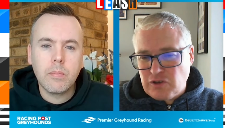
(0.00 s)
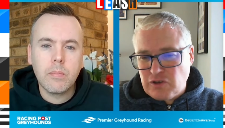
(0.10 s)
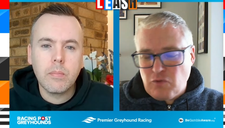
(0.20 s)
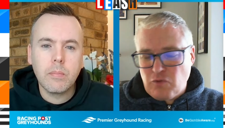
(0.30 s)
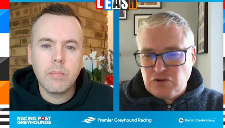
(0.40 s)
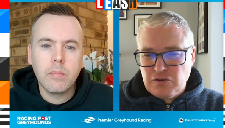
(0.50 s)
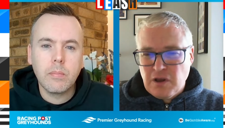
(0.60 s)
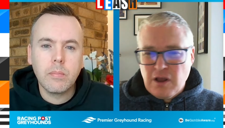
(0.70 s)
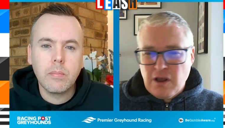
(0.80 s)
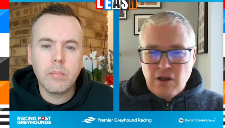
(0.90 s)
Speaker 1: dogs. It
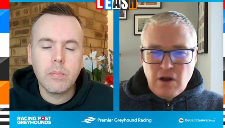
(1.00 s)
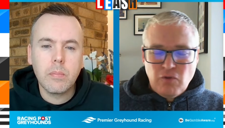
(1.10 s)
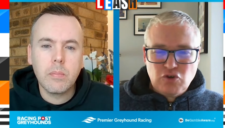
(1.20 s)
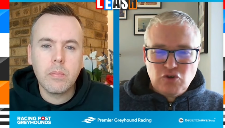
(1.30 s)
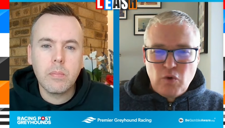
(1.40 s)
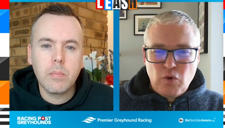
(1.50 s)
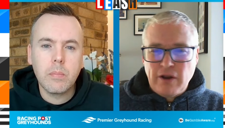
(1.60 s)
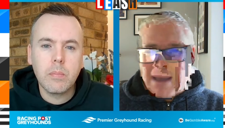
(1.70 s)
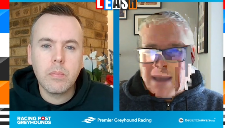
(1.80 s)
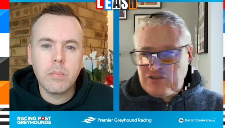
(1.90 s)
wasn't, I'm not talking
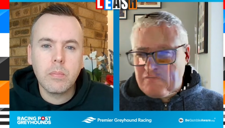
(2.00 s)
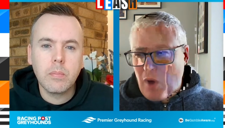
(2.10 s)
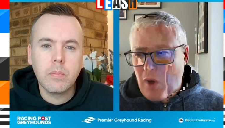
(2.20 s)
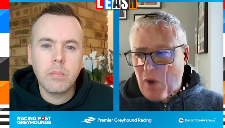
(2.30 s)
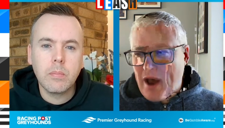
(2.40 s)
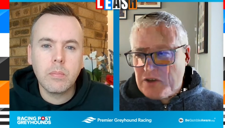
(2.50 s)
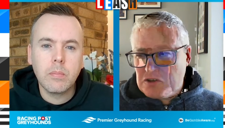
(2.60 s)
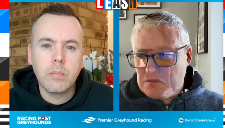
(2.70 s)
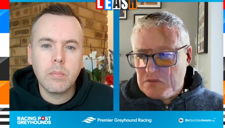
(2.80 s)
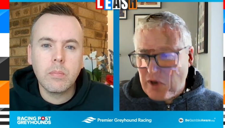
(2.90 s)
a massive
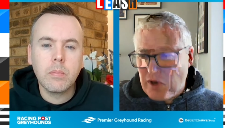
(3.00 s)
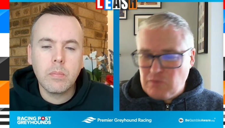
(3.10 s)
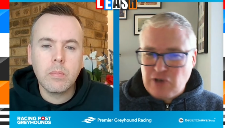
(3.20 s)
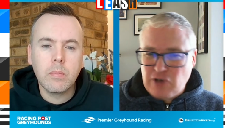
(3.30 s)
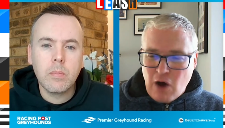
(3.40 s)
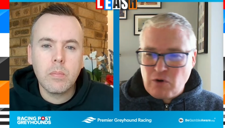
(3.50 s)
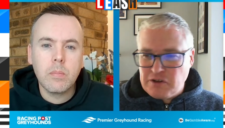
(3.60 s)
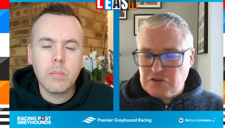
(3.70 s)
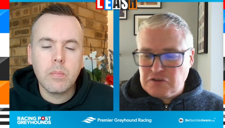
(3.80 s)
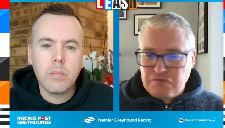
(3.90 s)
bias, but it was
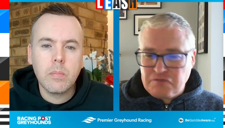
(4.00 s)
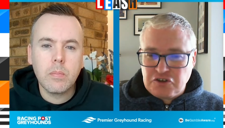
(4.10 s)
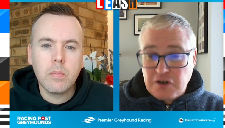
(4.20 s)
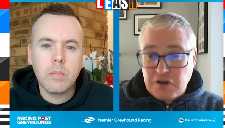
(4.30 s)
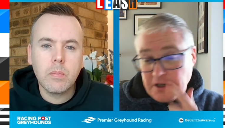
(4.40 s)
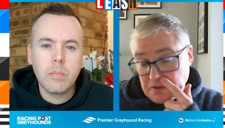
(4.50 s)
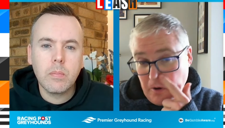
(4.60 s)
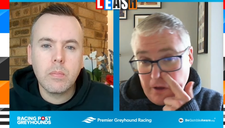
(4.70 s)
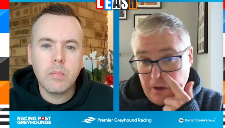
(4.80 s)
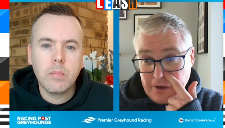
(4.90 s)
holding sufficiently to
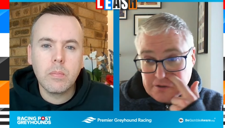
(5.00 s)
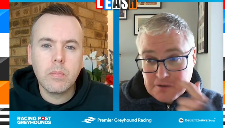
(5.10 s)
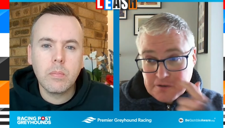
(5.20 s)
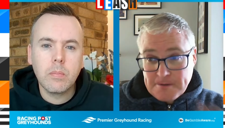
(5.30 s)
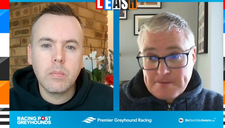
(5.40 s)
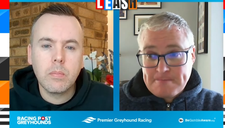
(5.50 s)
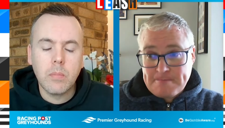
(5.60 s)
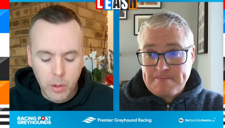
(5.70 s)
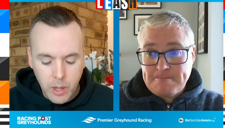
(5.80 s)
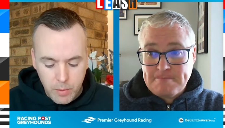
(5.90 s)
my eyes.
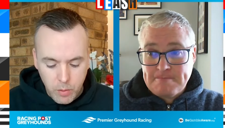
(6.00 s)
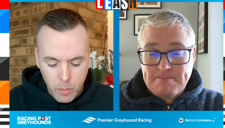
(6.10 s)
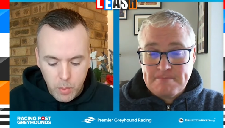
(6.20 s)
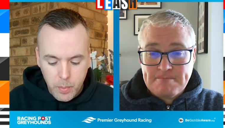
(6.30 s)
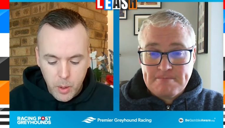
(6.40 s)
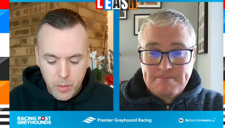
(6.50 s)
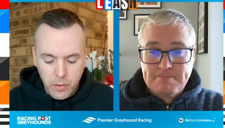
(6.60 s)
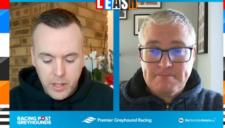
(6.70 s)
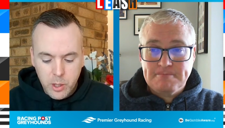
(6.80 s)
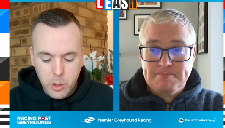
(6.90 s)
Speaker 2: OK, right, we'll move
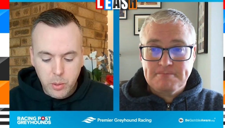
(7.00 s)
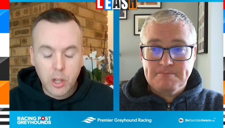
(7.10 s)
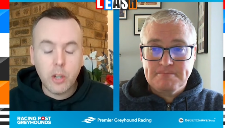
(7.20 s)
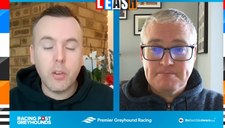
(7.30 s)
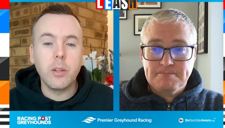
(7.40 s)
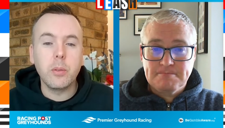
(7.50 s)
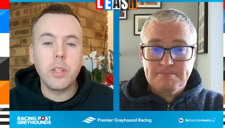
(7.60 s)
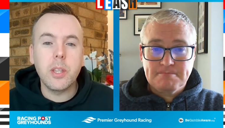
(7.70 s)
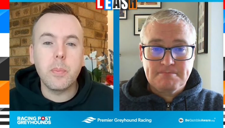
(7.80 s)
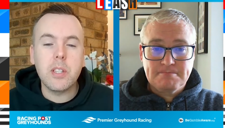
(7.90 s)
on then to a ground who
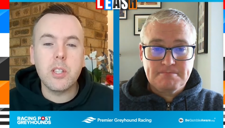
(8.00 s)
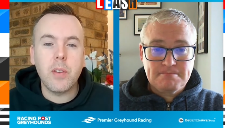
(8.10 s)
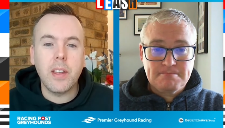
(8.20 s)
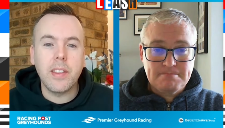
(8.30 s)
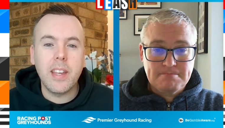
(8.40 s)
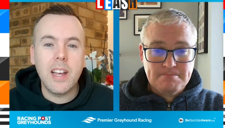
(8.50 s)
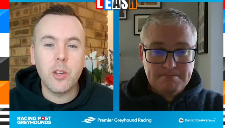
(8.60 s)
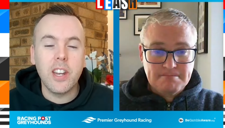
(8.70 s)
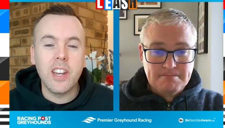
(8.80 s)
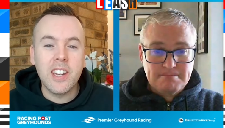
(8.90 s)
did the business around the
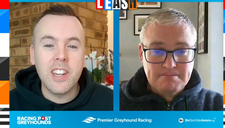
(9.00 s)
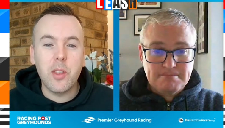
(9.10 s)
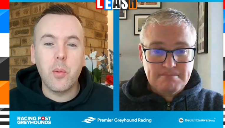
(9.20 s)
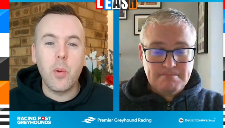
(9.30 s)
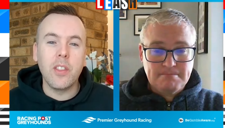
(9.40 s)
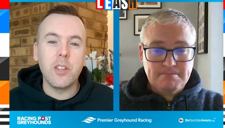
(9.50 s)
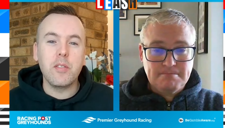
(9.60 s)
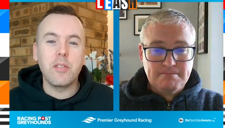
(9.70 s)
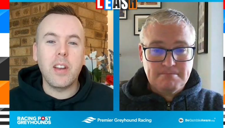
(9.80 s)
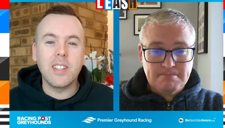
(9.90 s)
outside, and another one
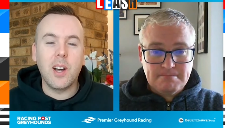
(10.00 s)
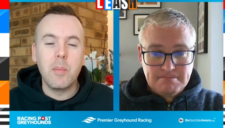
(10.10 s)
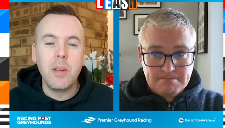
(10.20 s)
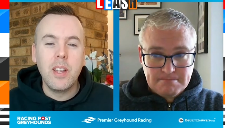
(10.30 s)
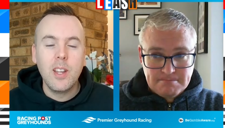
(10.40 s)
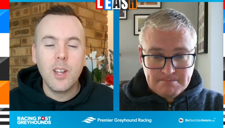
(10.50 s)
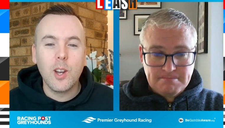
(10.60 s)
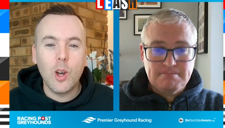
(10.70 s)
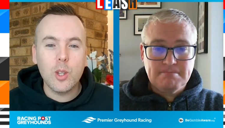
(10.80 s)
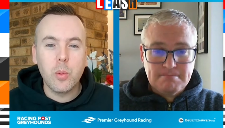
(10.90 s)
that you flagged up
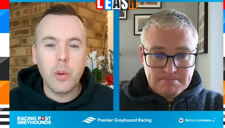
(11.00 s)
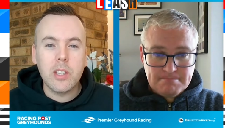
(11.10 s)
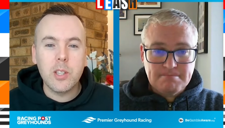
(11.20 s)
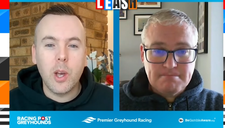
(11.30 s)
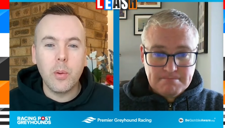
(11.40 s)
last week,